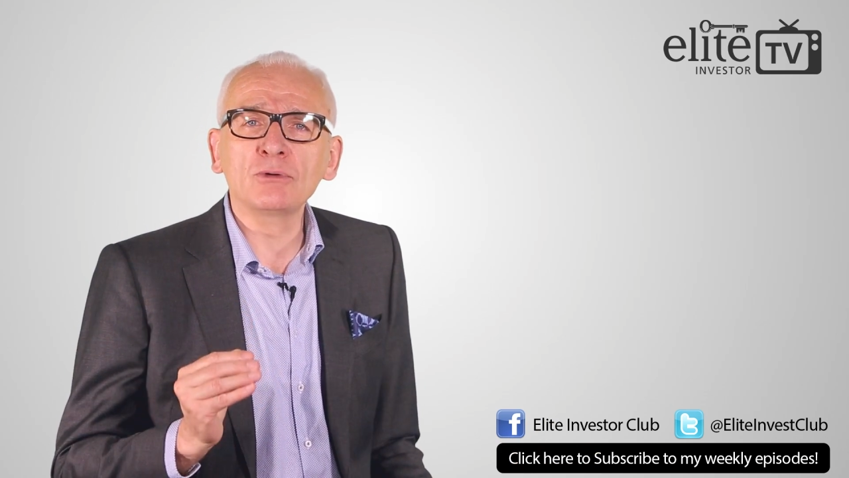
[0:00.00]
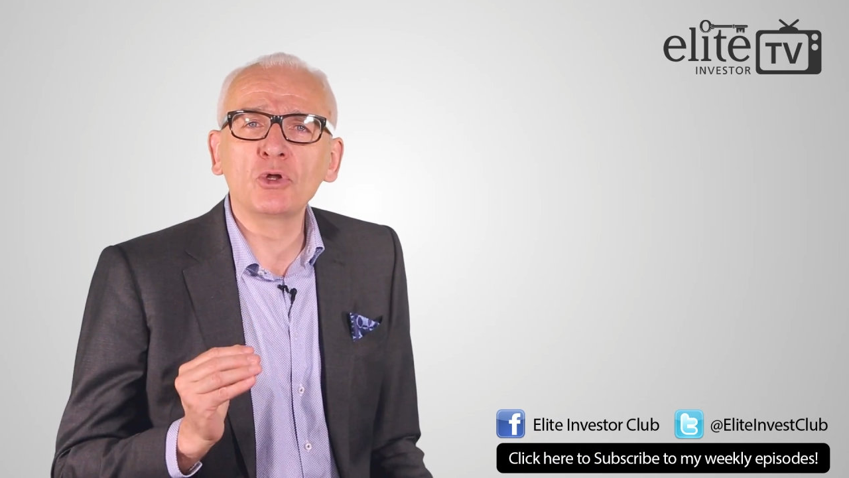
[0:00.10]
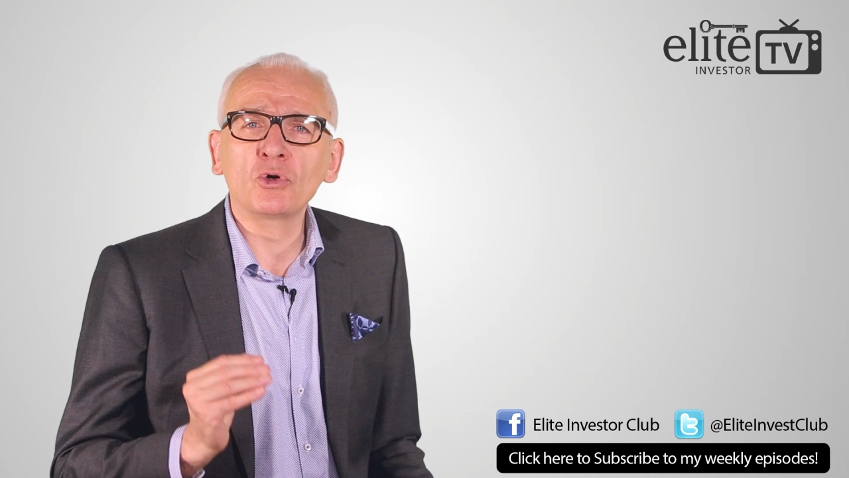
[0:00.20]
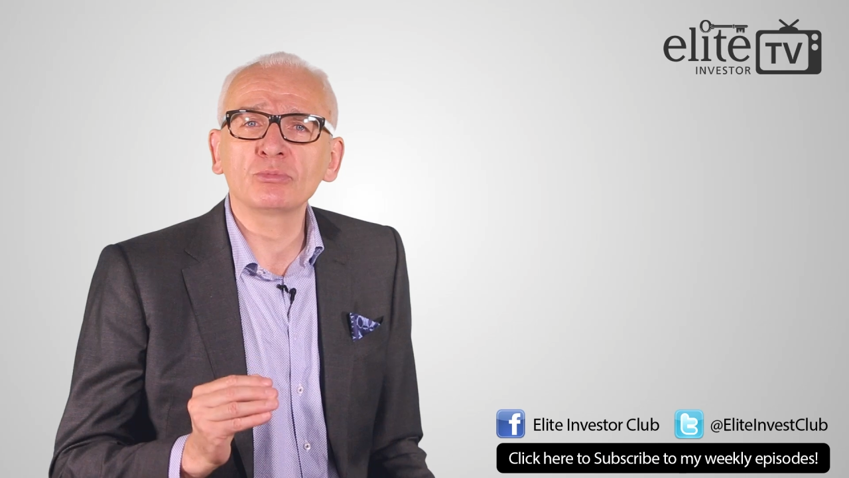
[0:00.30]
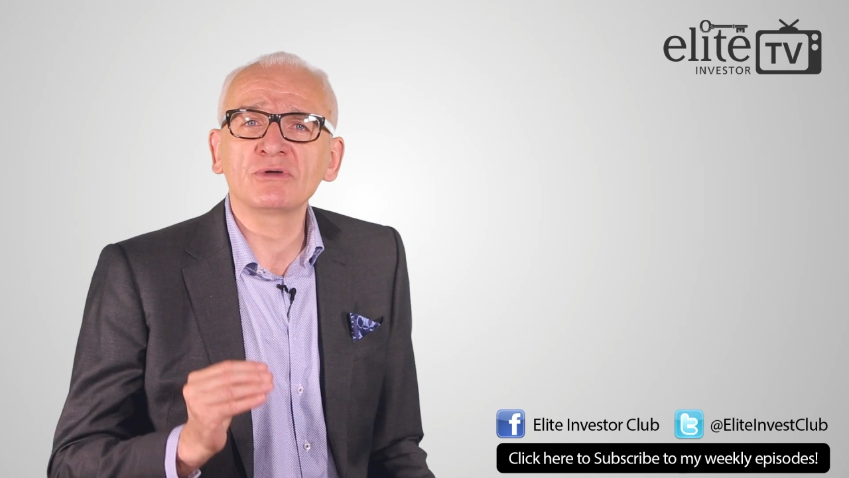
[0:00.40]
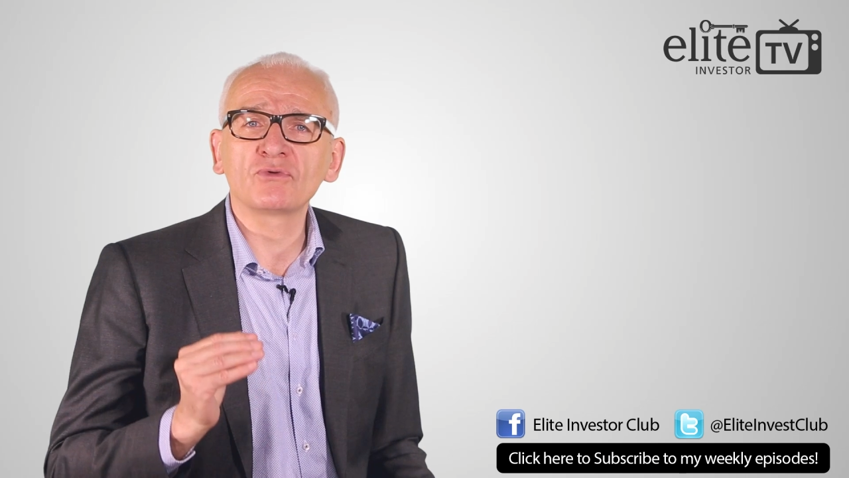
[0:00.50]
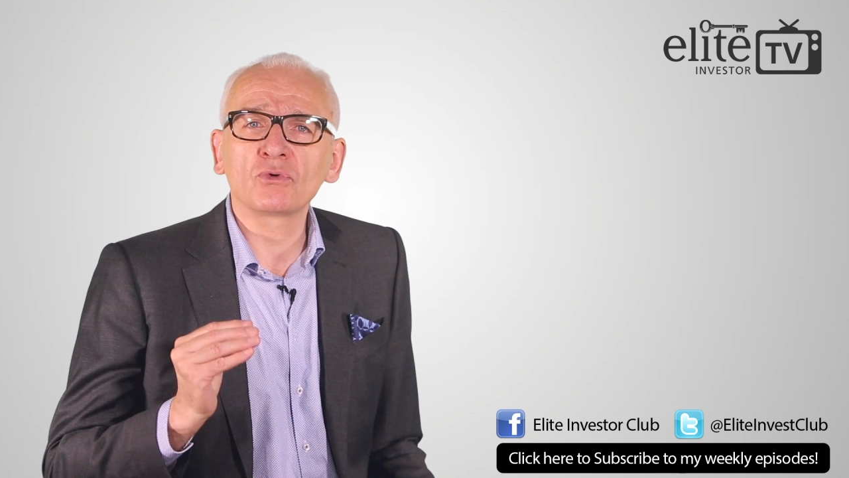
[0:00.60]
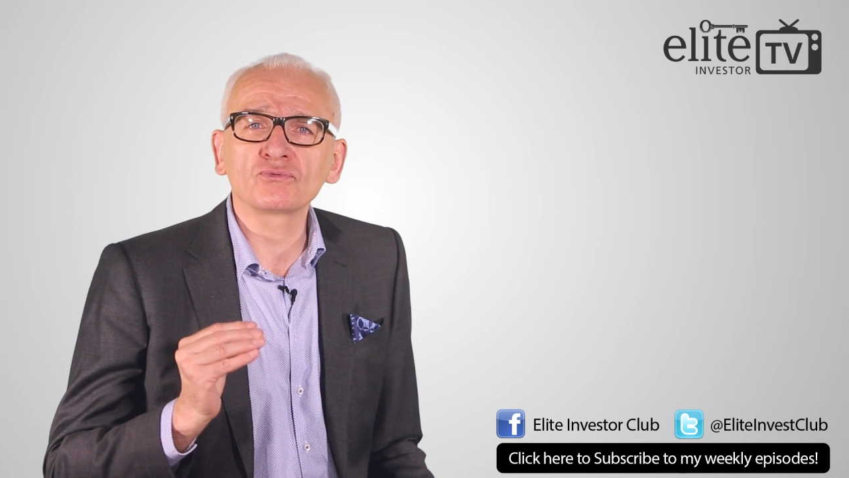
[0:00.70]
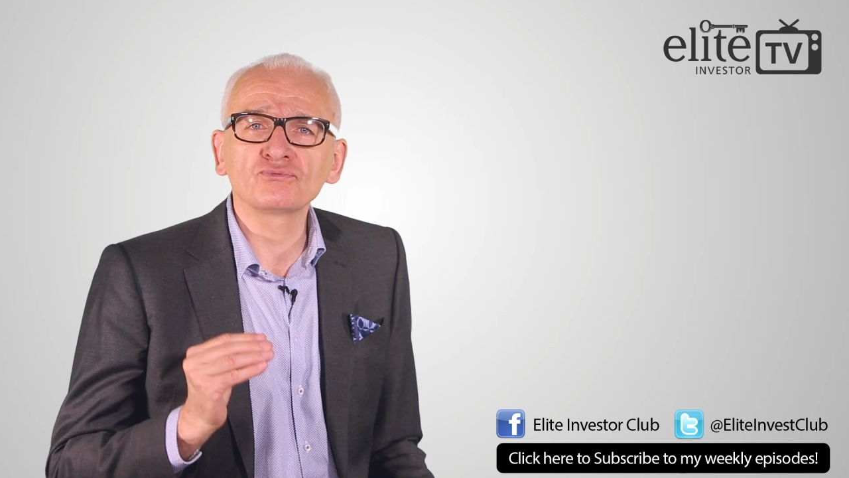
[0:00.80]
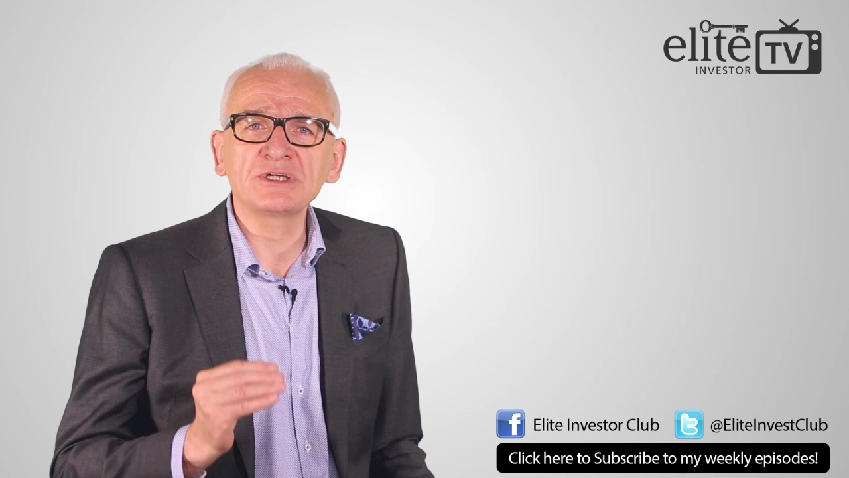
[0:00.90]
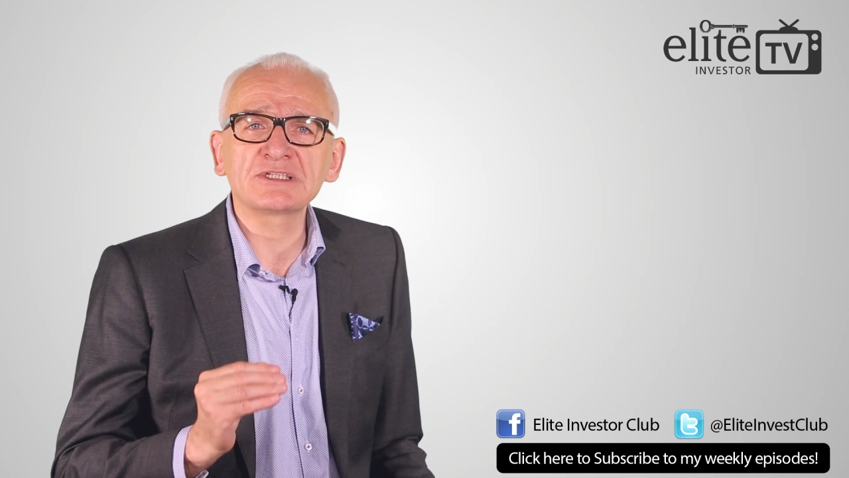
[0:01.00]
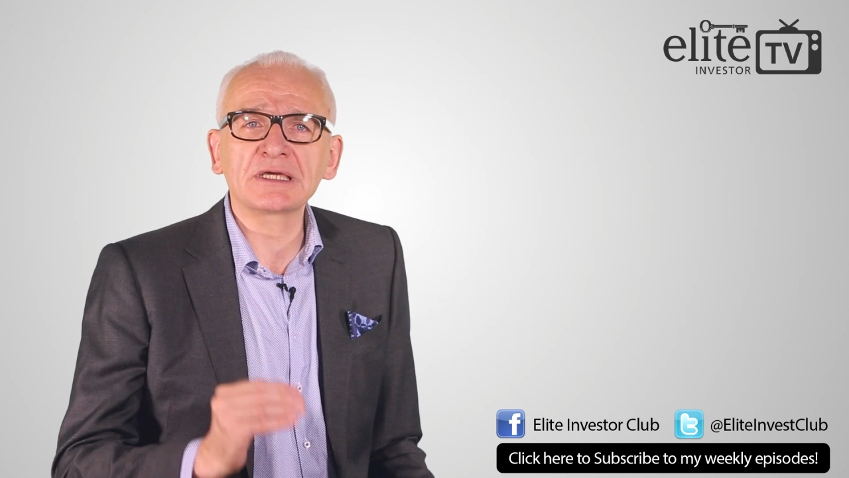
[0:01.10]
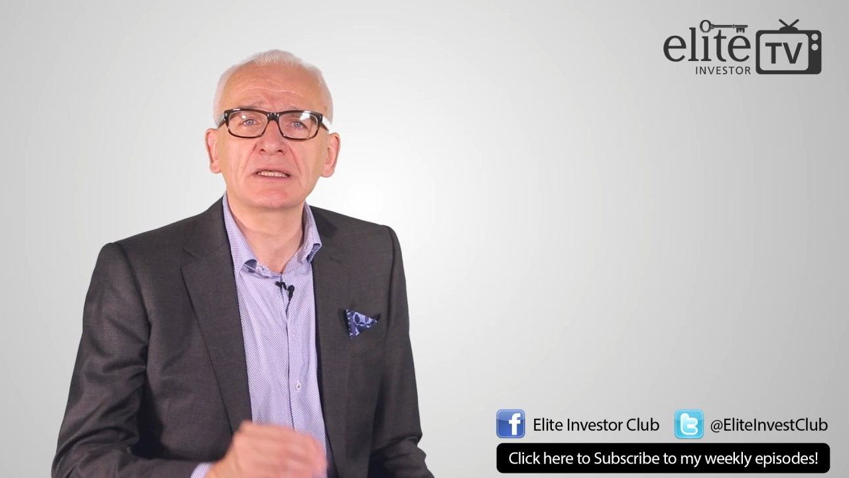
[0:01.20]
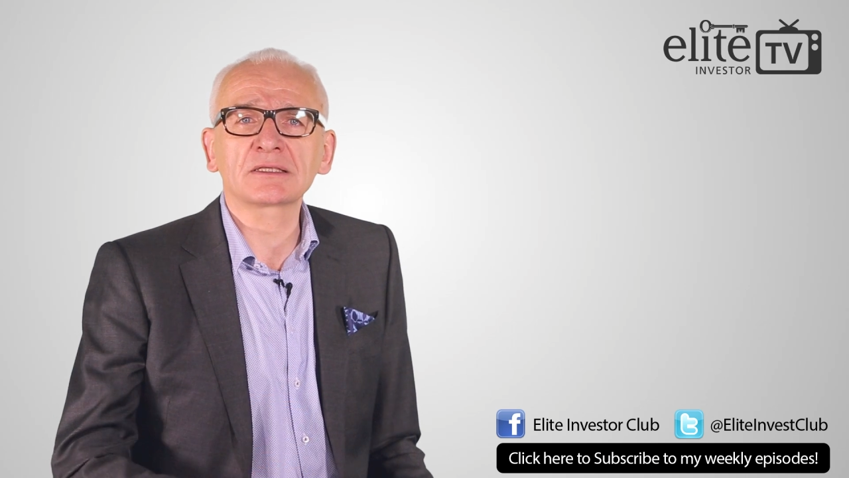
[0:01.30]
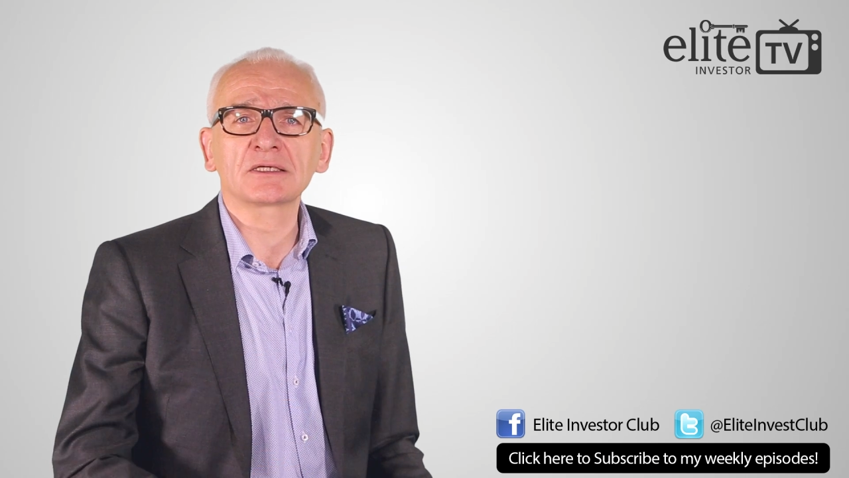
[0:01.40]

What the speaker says: long before retail